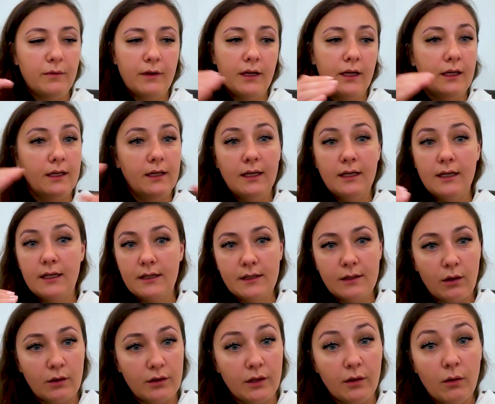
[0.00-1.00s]
in a
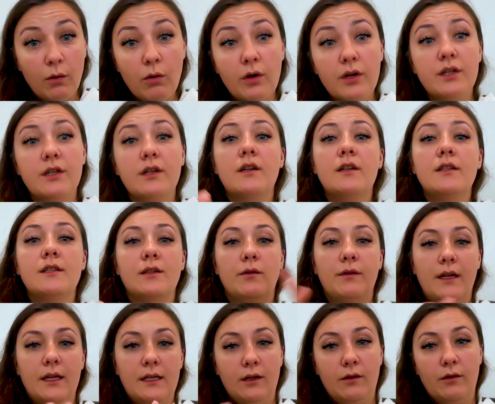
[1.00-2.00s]
certain order so
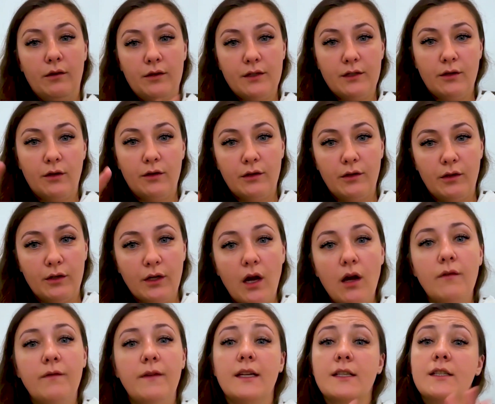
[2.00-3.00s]
that there's not
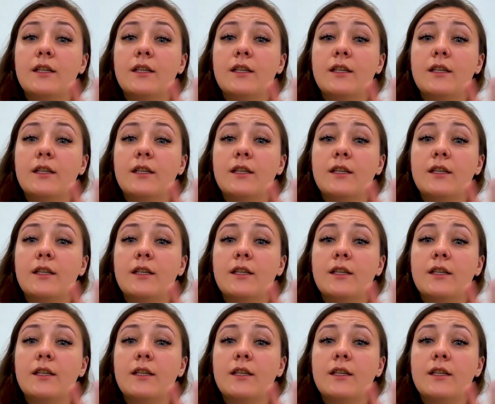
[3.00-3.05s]
conflict.